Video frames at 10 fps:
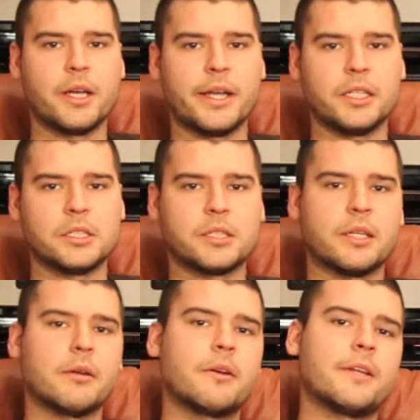agent
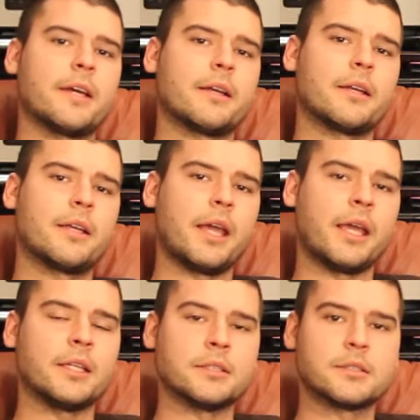that
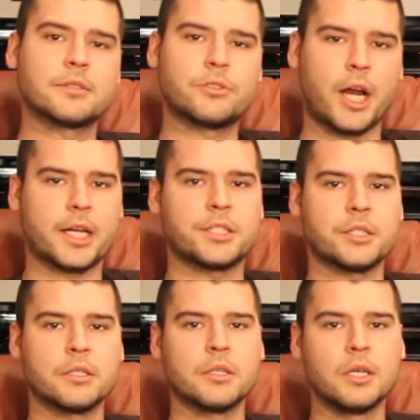gains
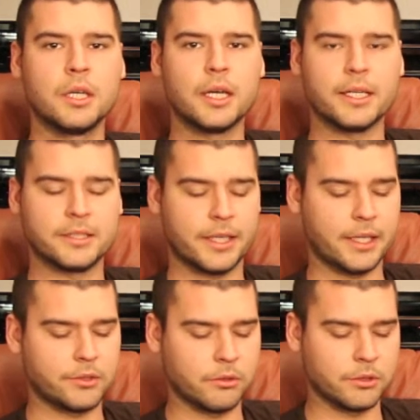traction as it
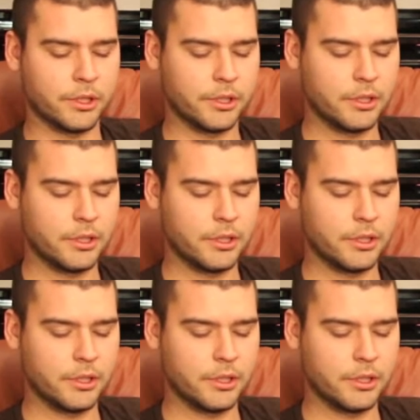gets older.